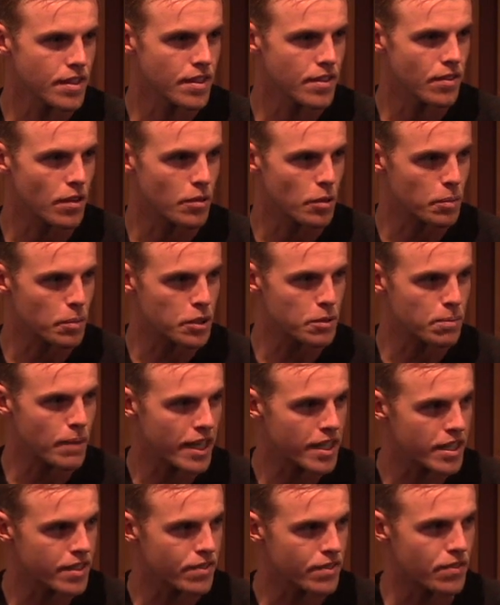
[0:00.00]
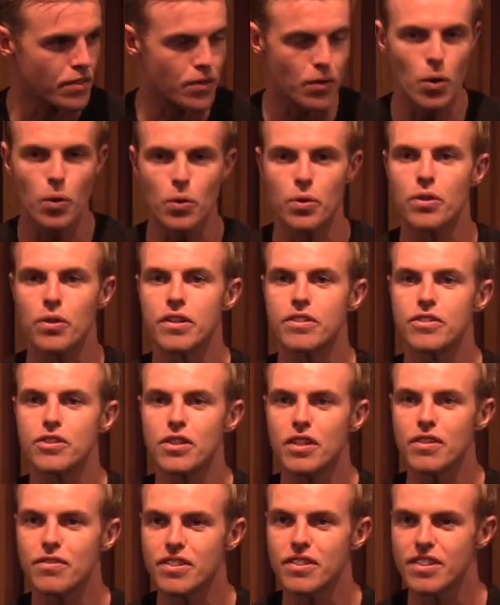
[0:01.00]
from the perspective of growth and
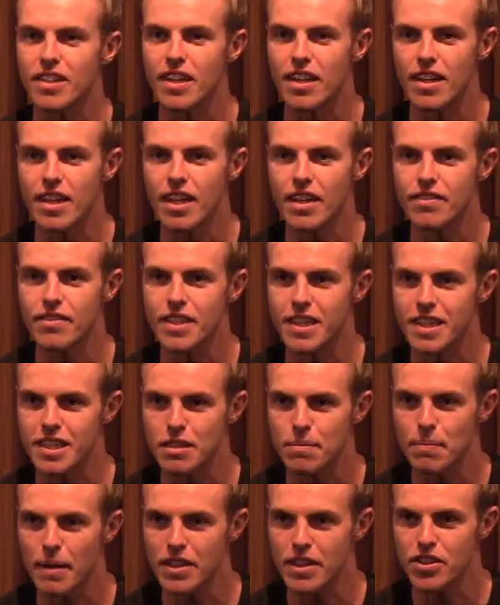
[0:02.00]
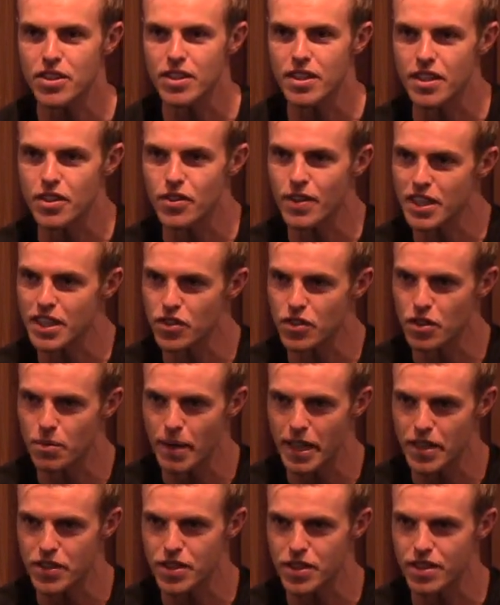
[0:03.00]
service and love and expansion and
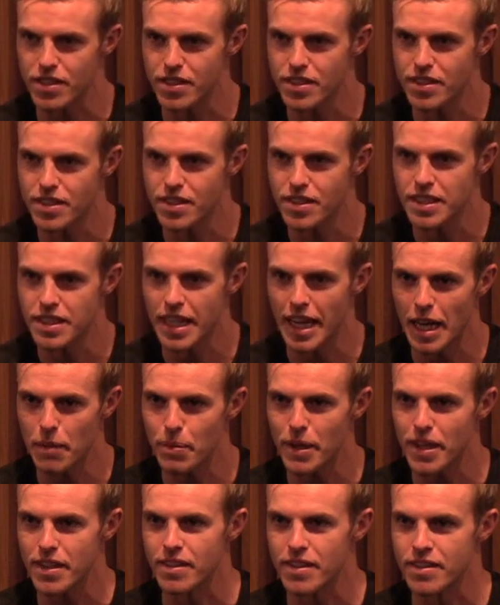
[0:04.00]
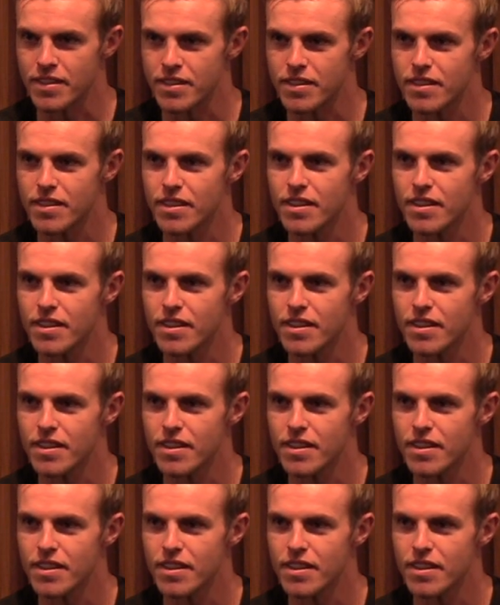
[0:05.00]
transformation and epicness,